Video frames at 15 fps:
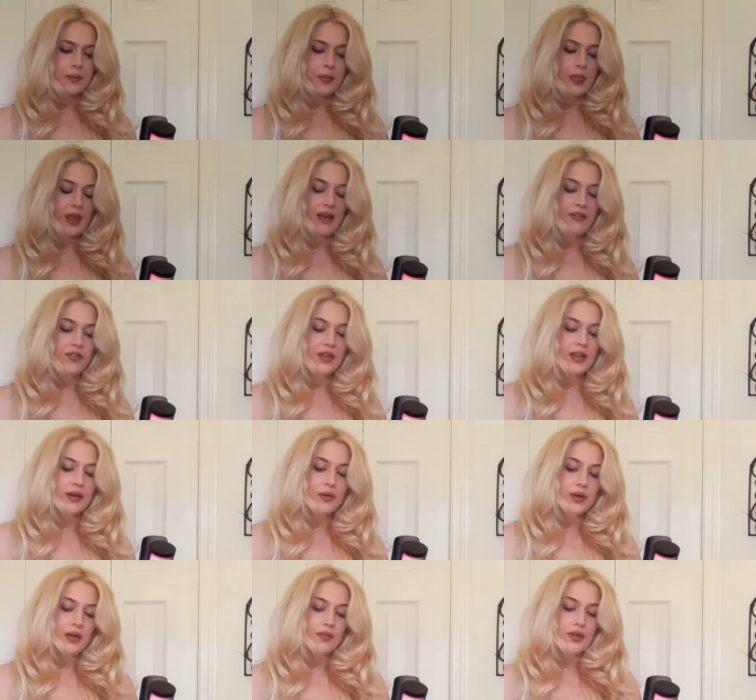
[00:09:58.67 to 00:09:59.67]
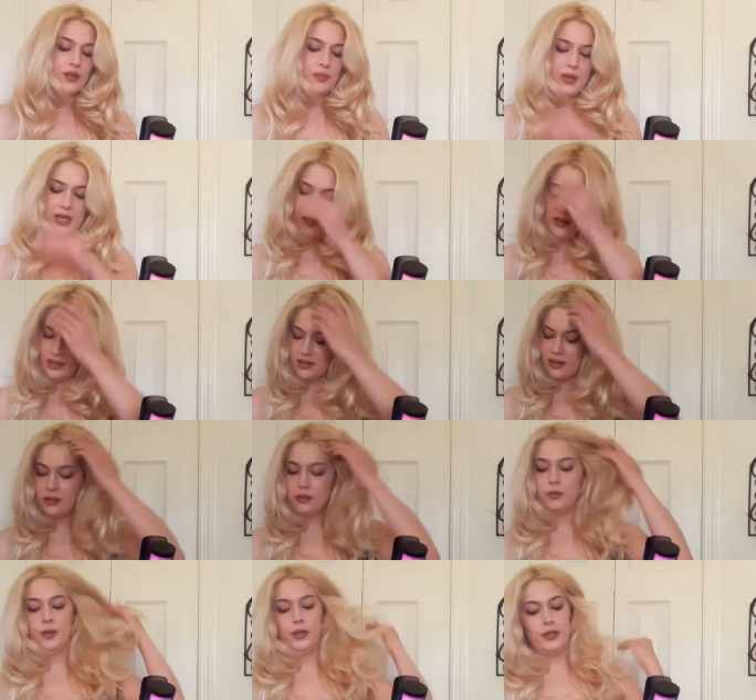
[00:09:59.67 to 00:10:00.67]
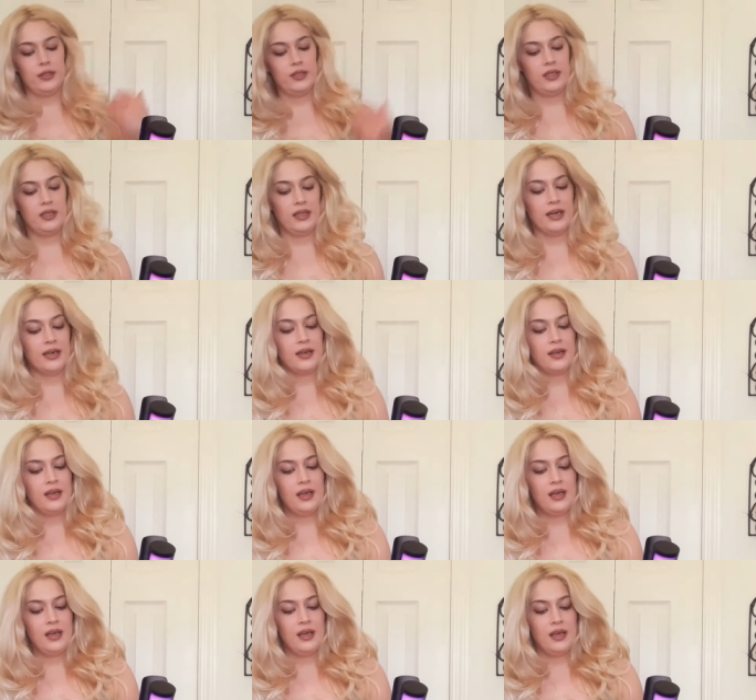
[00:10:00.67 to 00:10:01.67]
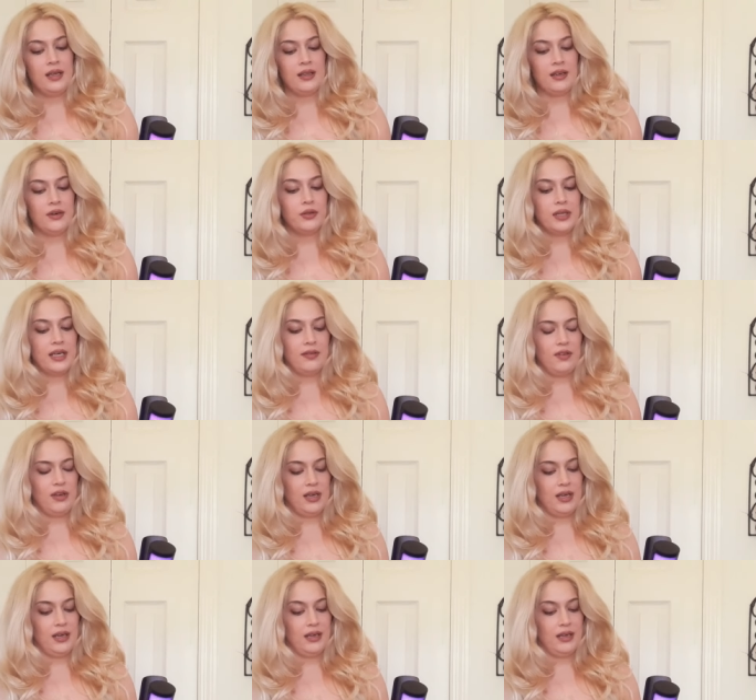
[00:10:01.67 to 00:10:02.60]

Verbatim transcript: I feel like whenever you meet this other person, they're leaving a